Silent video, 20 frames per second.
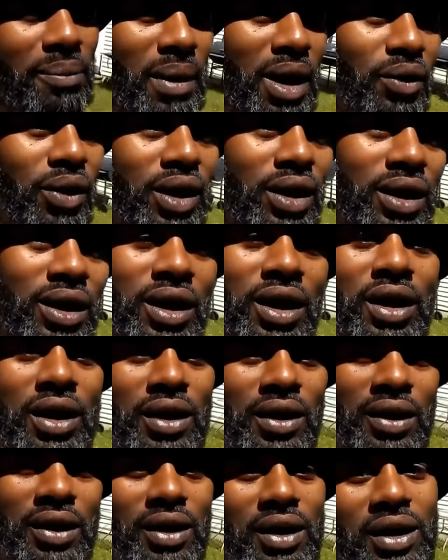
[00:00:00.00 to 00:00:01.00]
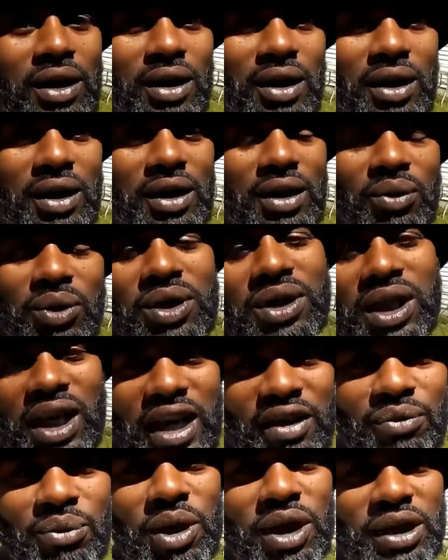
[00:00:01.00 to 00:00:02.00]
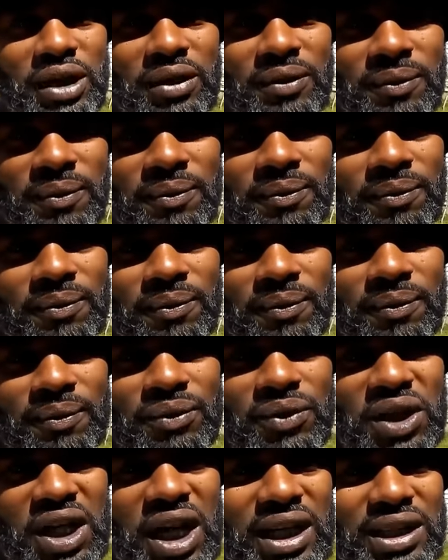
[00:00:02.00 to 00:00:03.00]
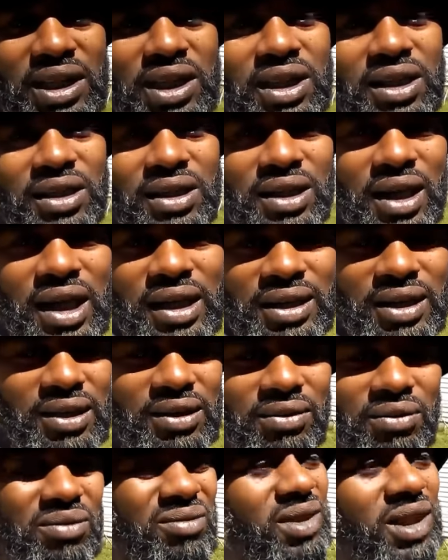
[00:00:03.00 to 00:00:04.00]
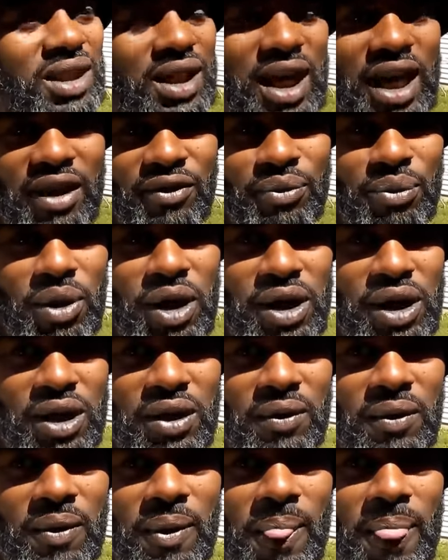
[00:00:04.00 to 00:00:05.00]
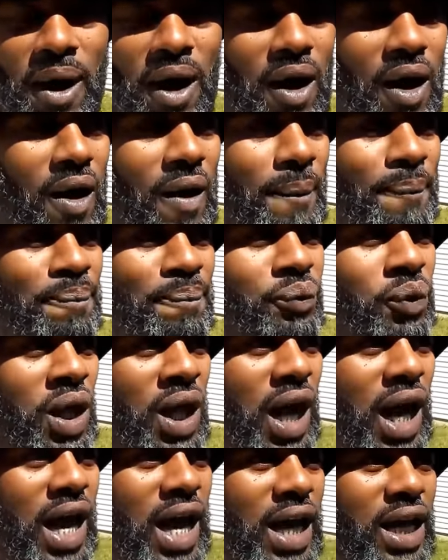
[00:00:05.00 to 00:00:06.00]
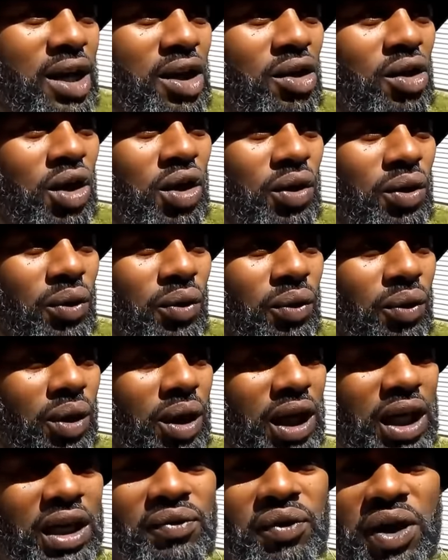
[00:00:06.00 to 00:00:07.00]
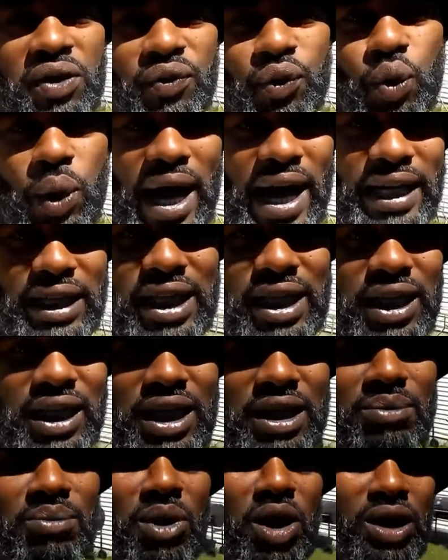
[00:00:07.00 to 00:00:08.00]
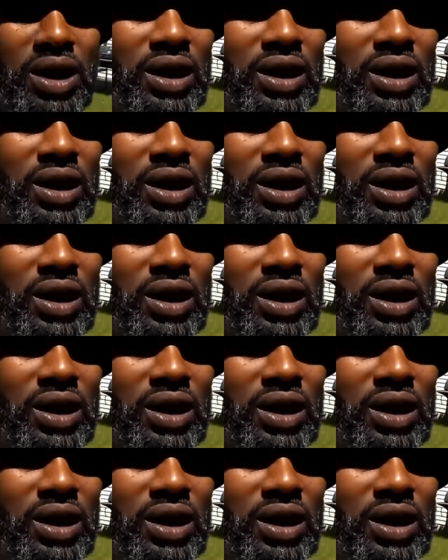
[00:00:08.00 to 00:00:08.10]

in America, it was slave money. Johnson & Johnson, slave money. And even if you had clean